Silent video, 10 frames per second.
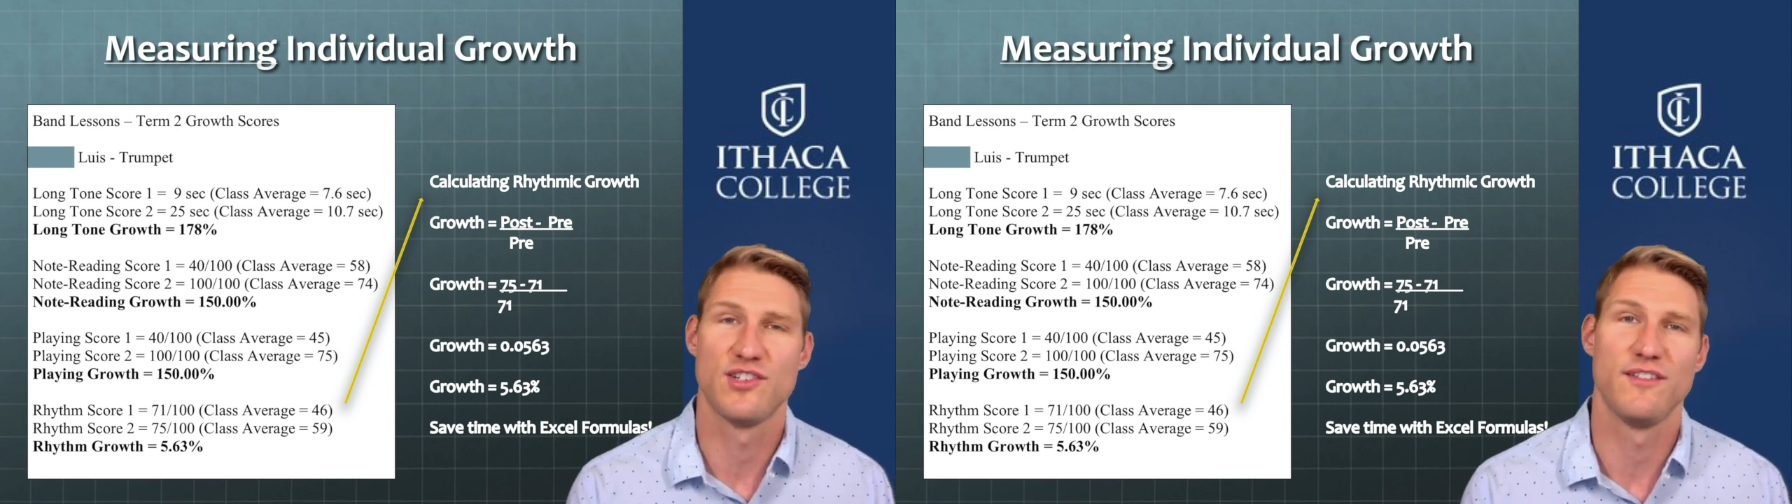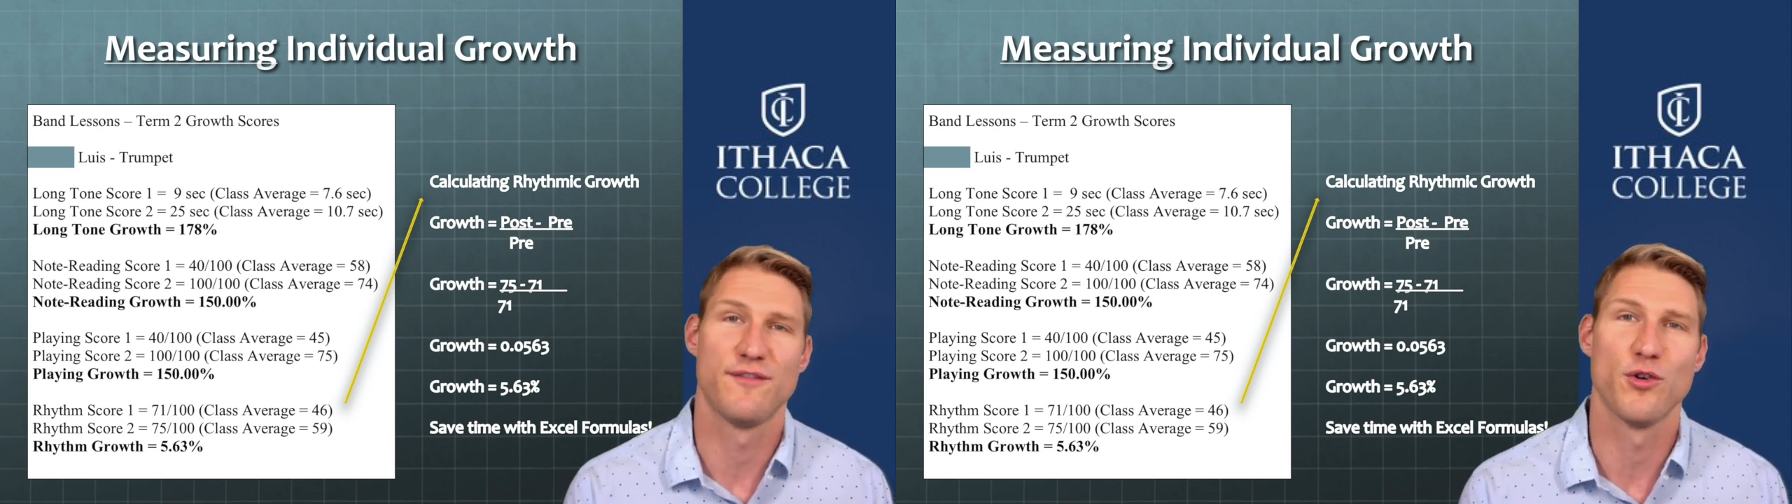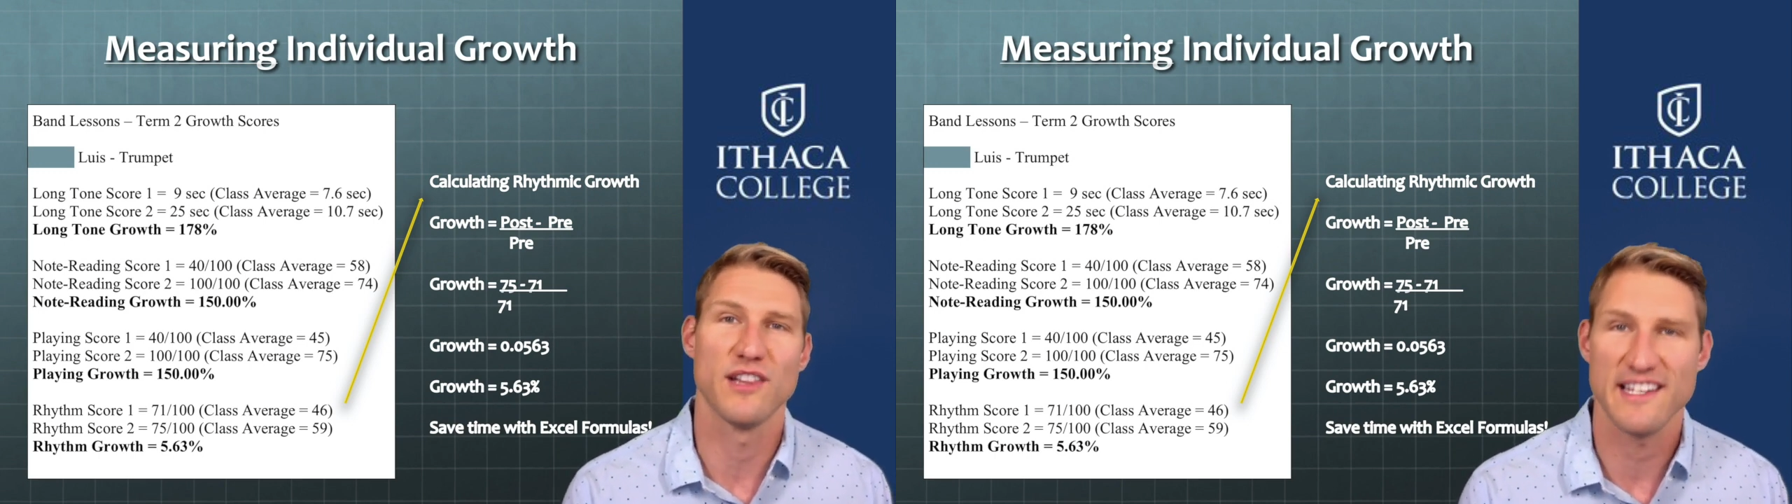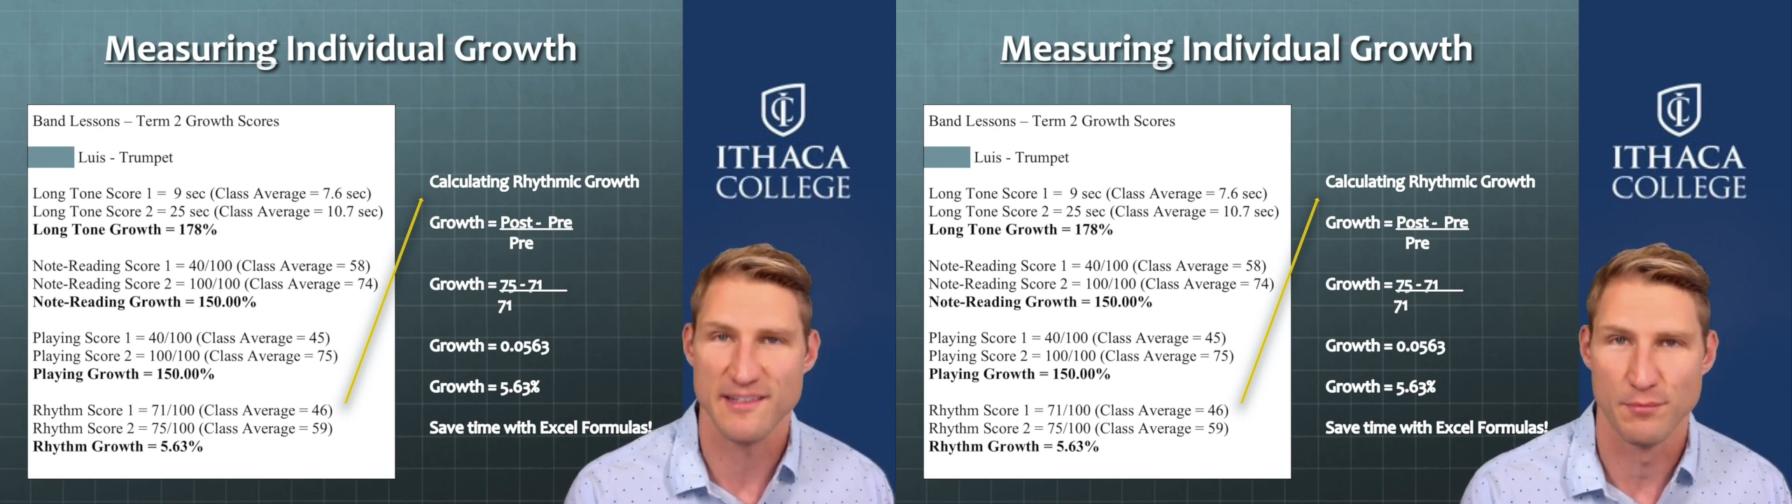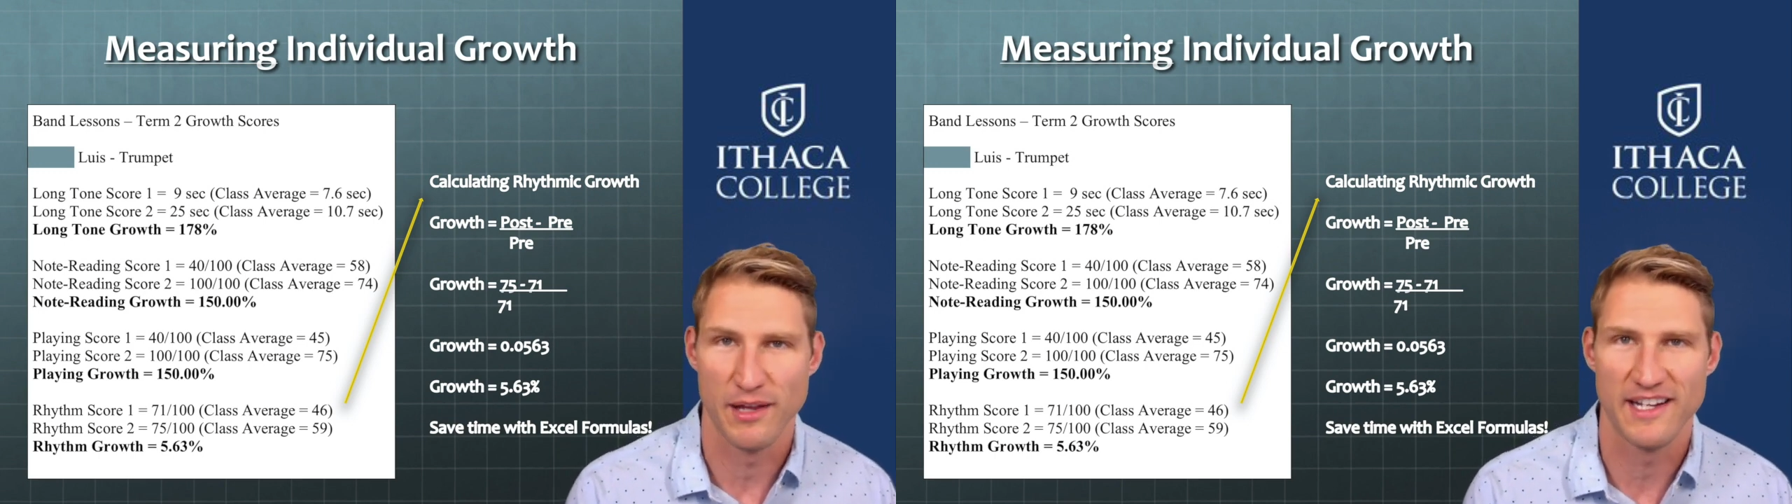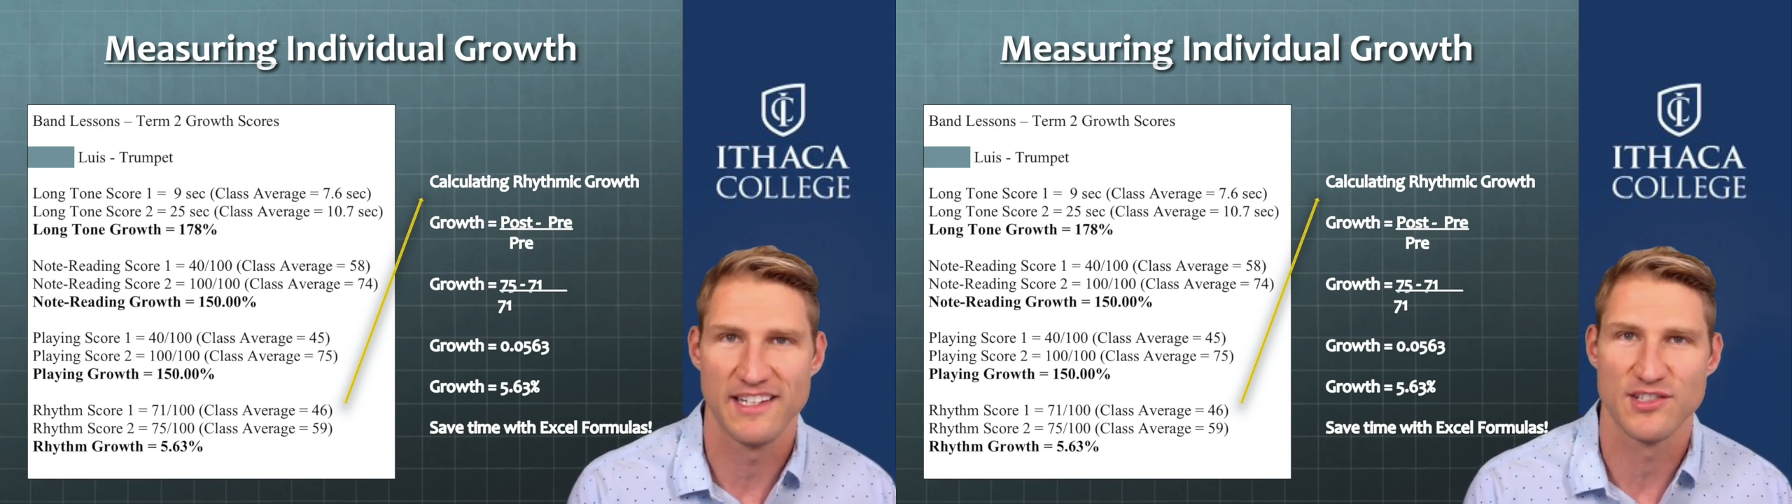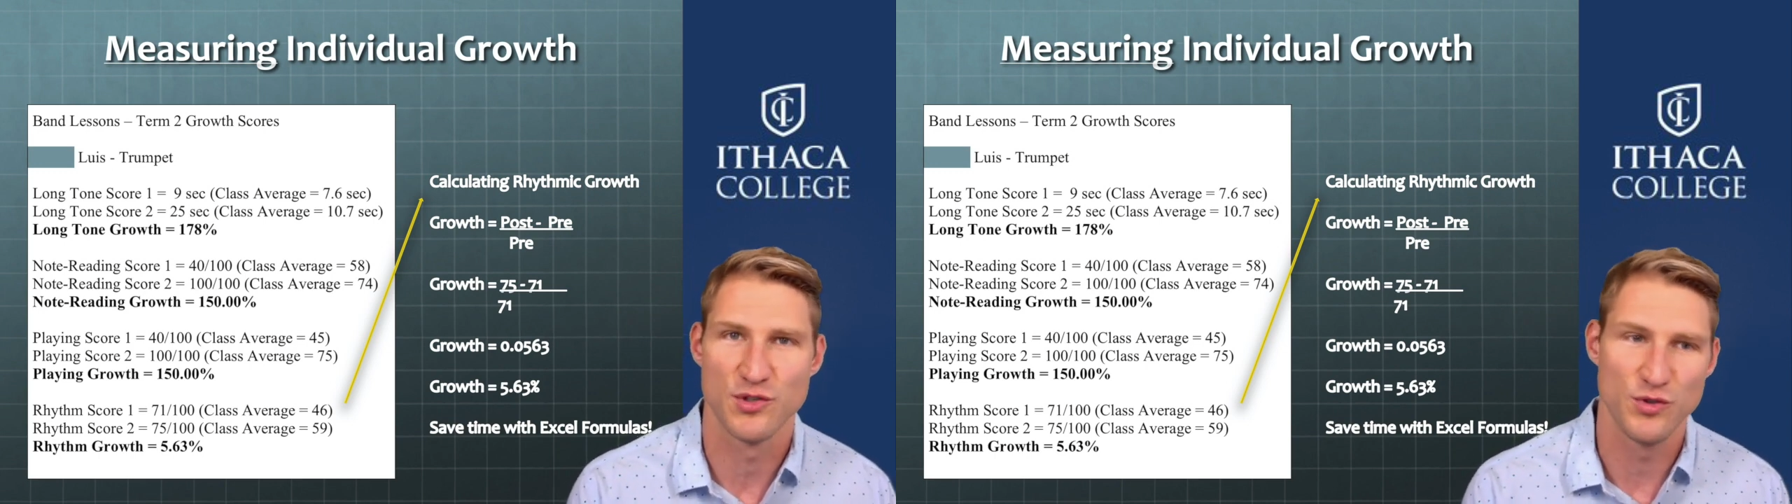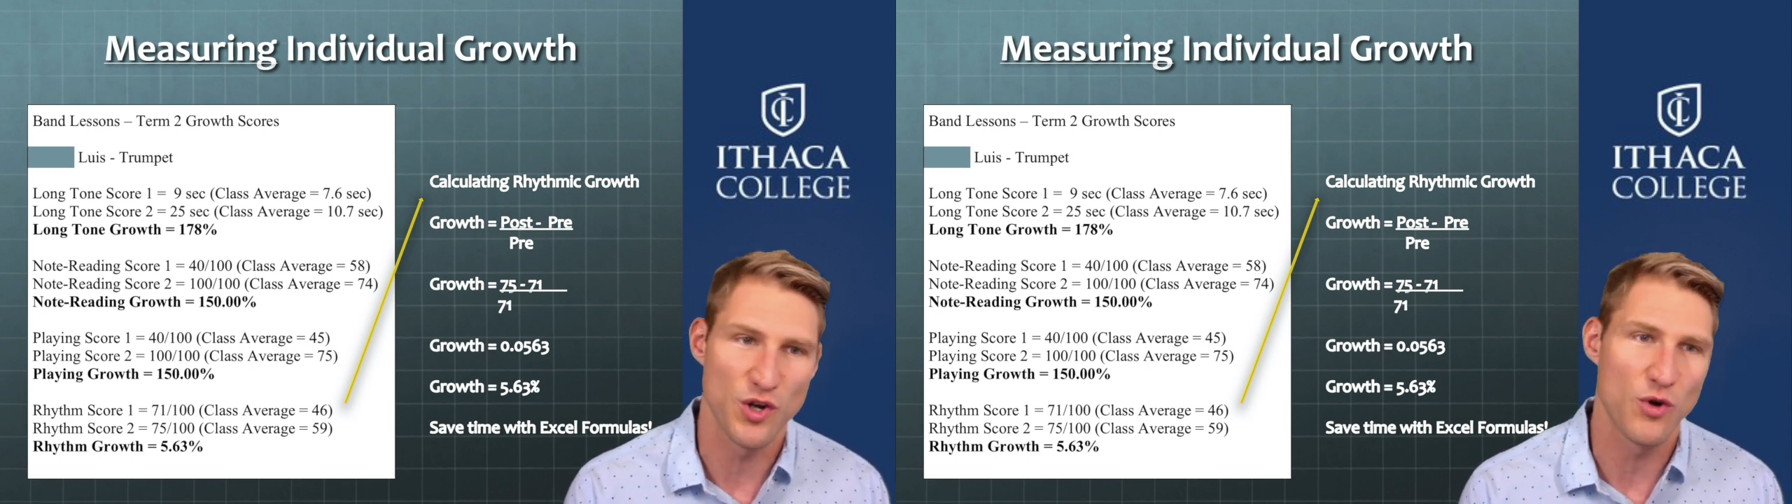for lesson planning to know